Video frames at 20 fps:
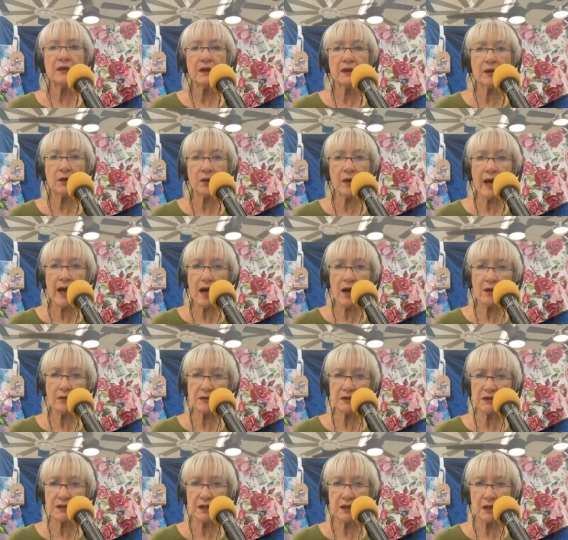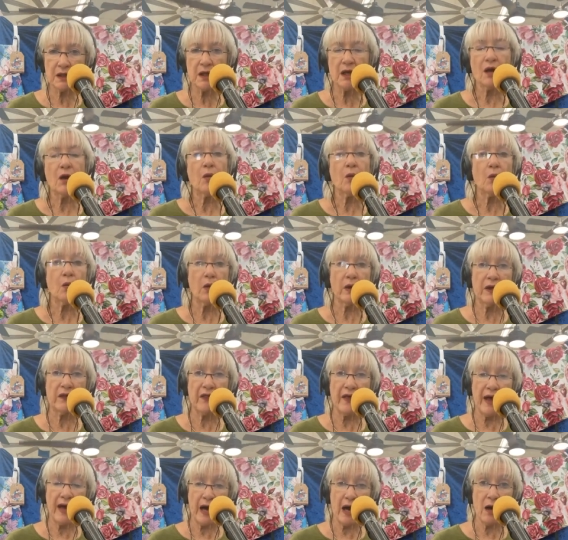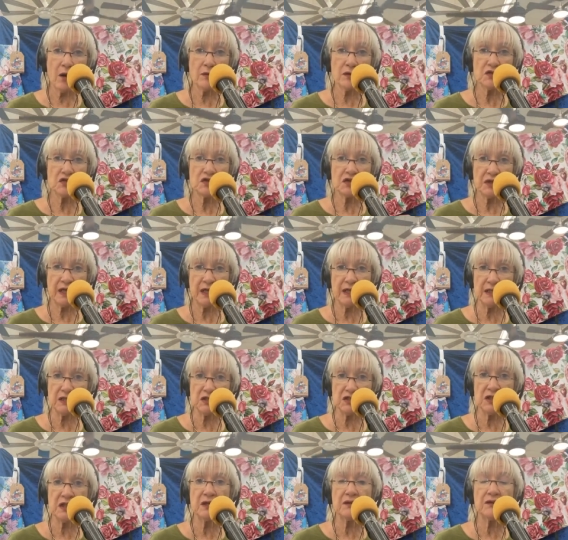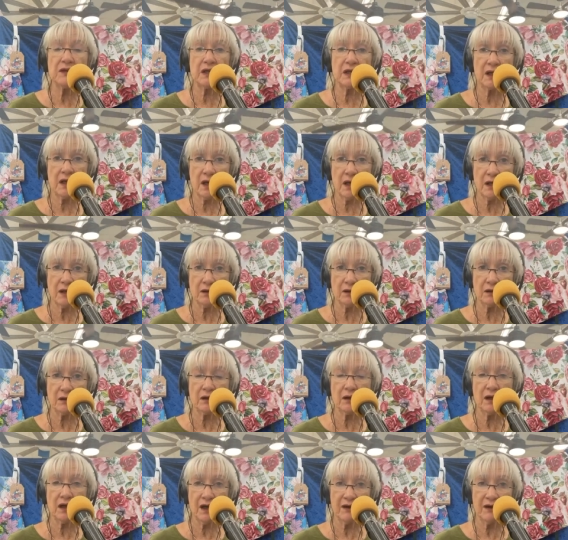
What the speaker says: the grout without changing the color